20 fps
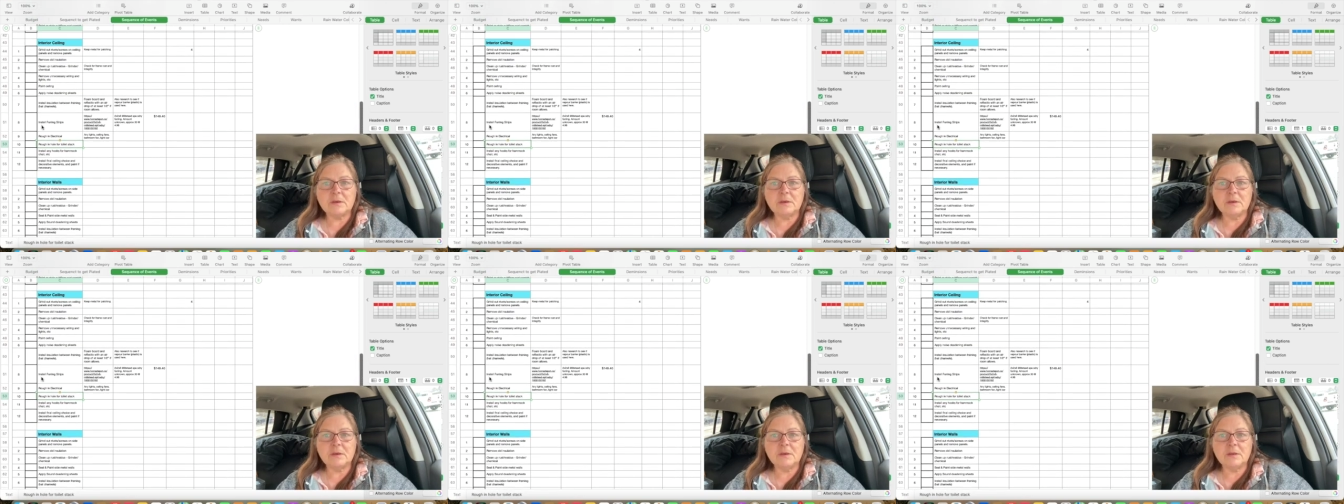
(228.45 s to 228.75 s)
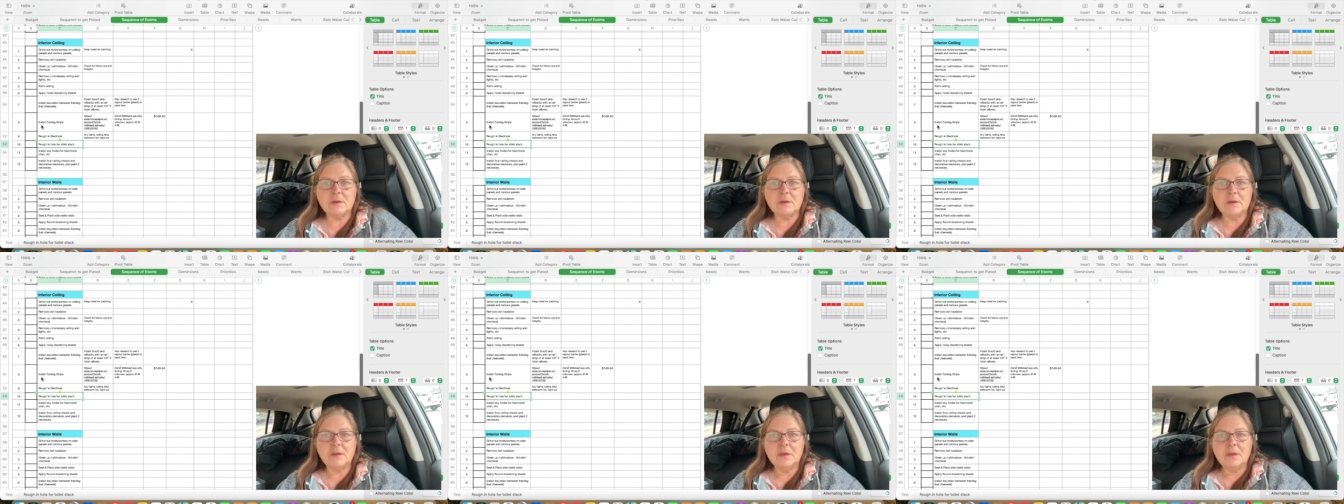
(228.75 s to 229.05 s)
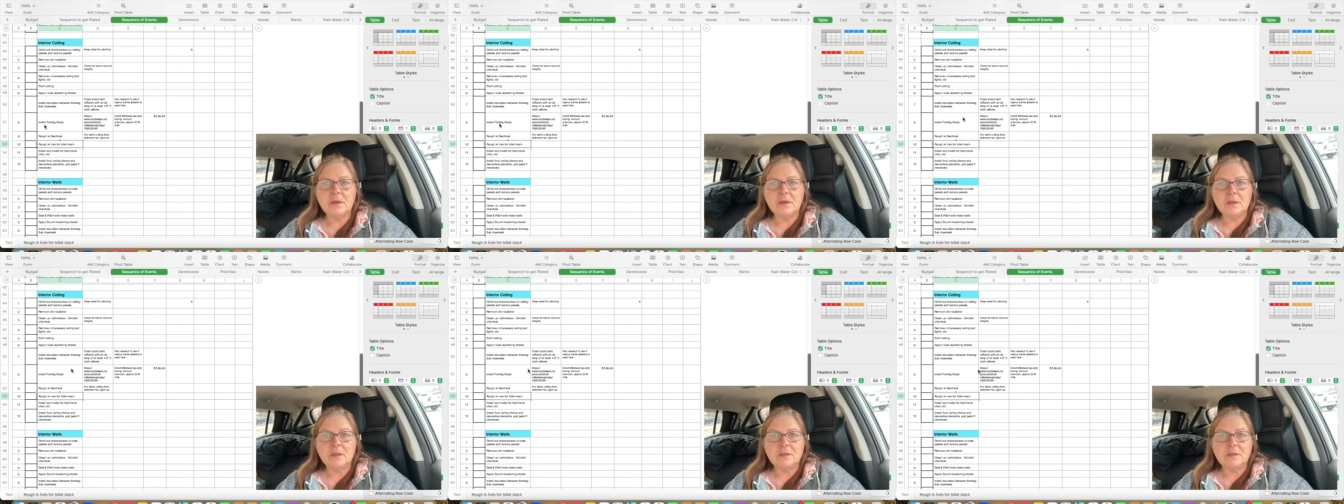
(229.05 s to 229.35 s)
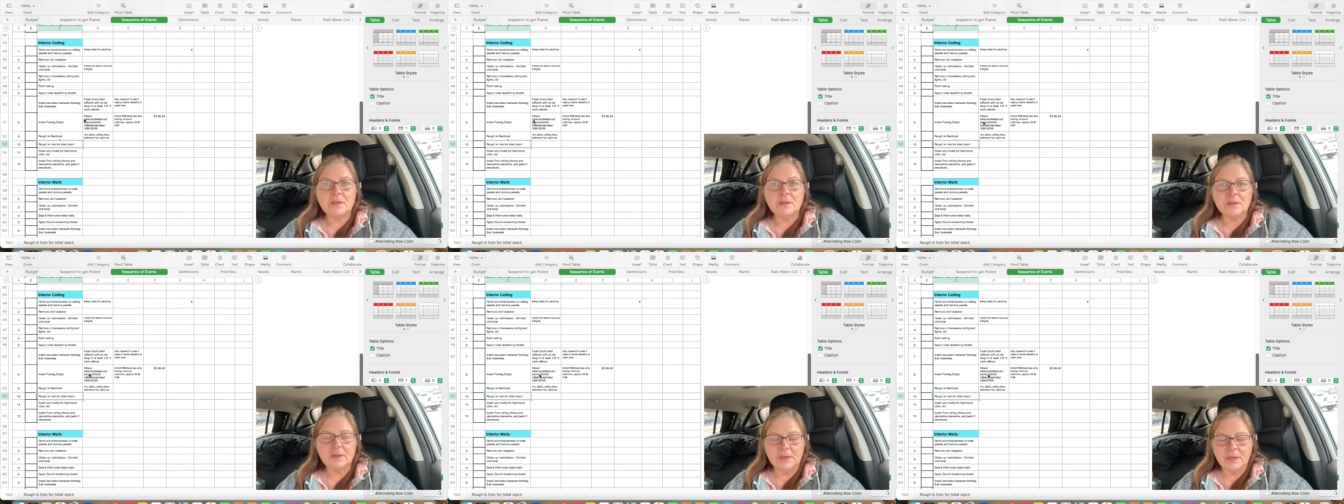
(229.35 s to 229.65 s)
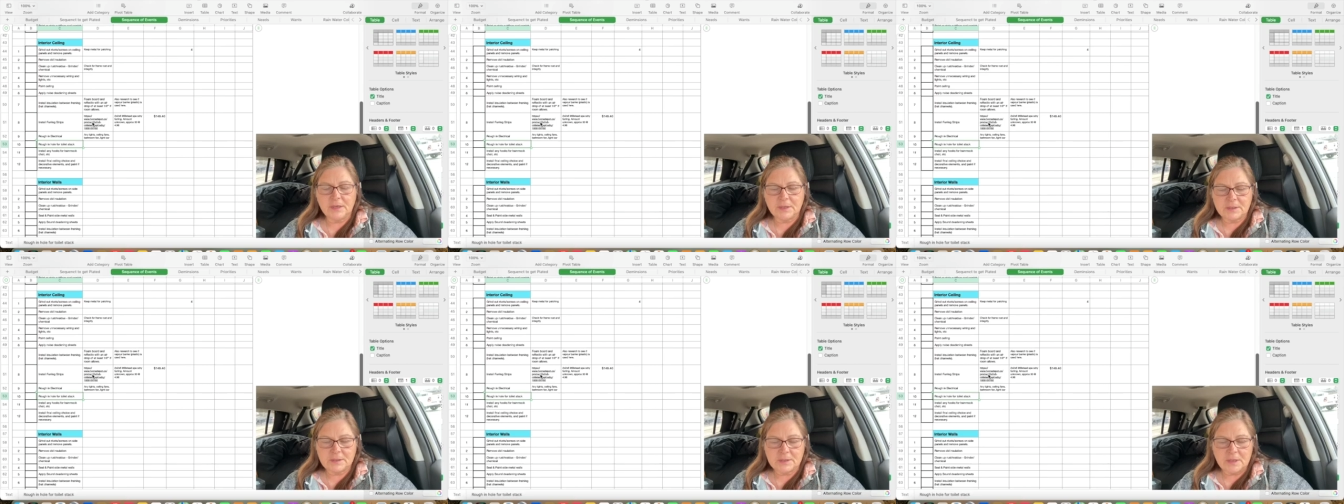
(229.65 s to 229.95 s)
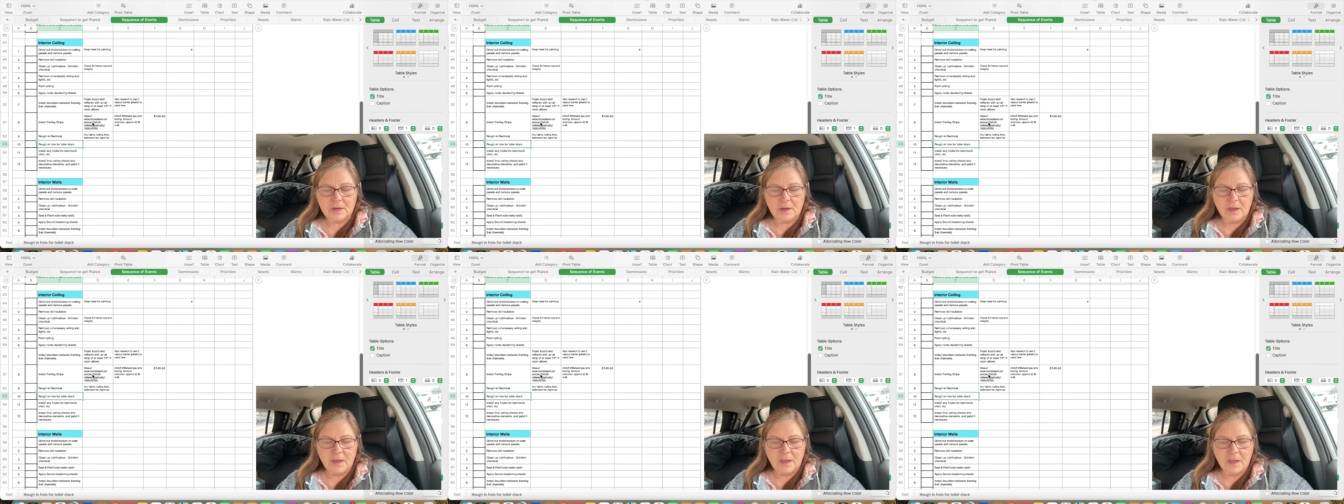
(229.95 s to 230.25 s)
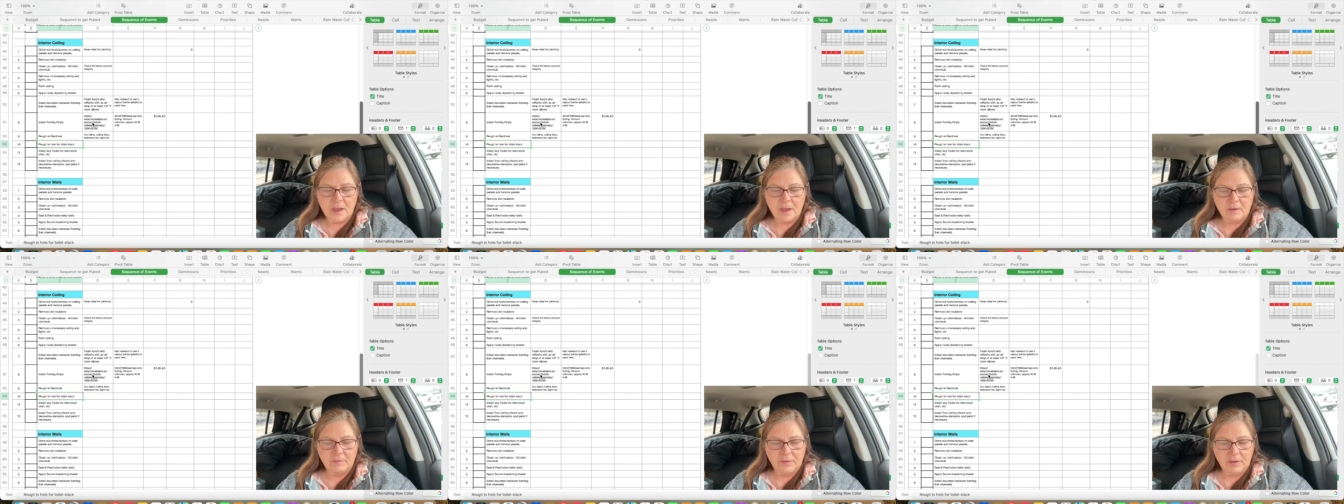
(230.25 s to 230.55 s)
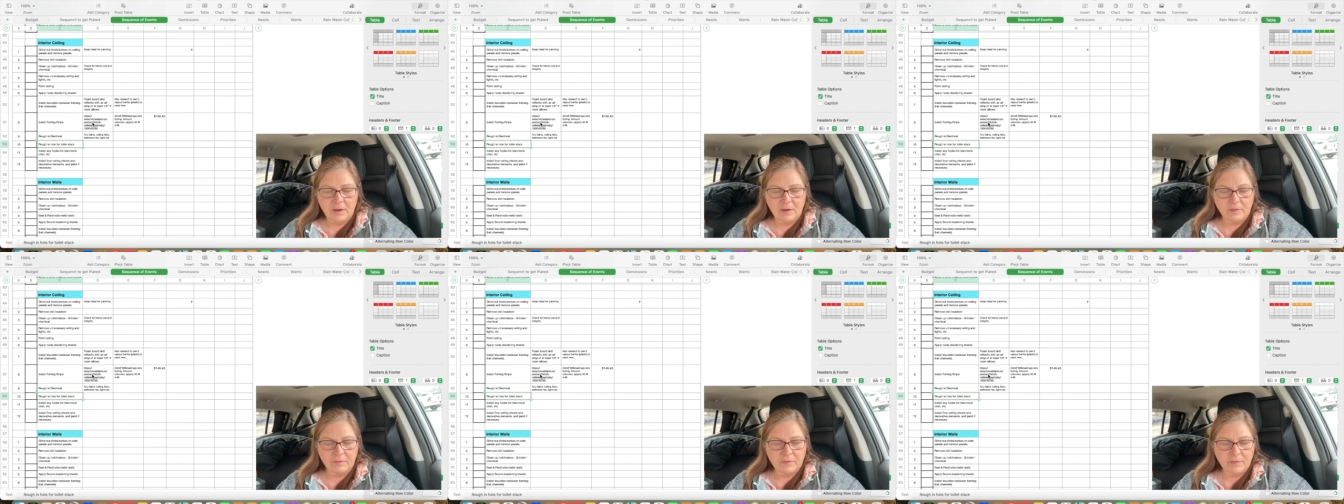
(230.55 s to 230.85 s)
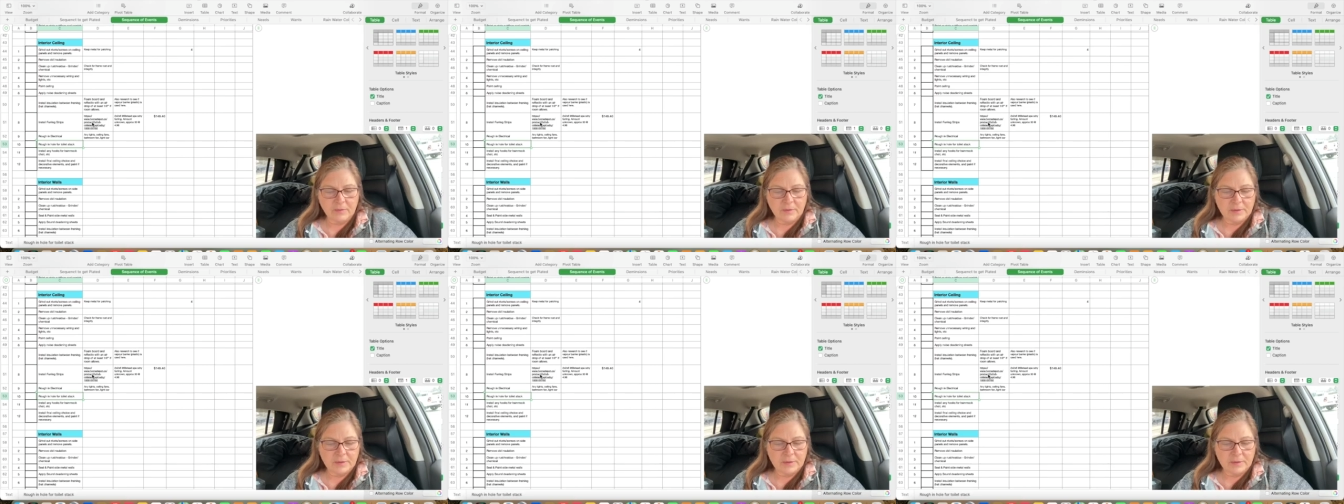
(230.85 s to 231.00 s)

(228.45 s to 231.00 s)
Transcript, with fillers: on the links that I have here. For